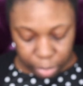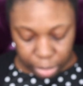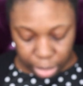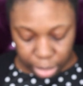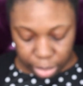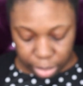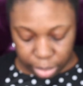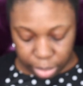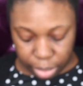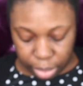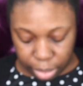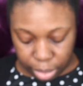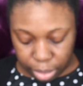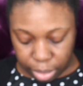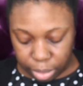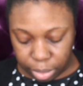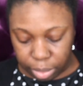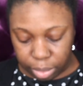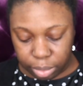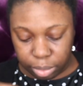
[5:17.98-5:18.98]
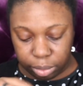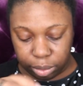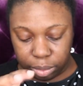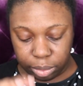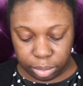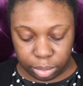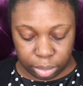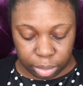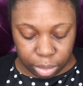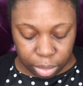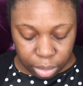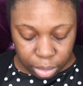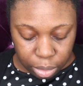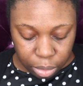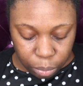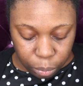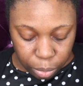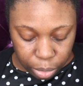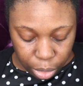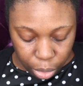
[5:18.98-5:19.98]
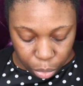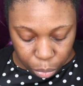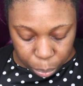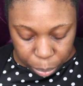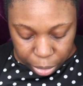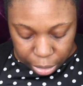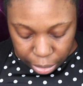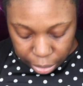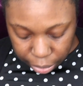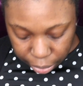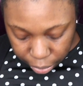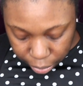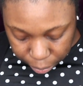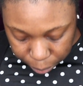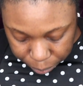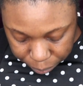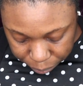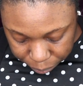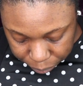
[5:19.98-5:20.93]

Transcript: And then you open it up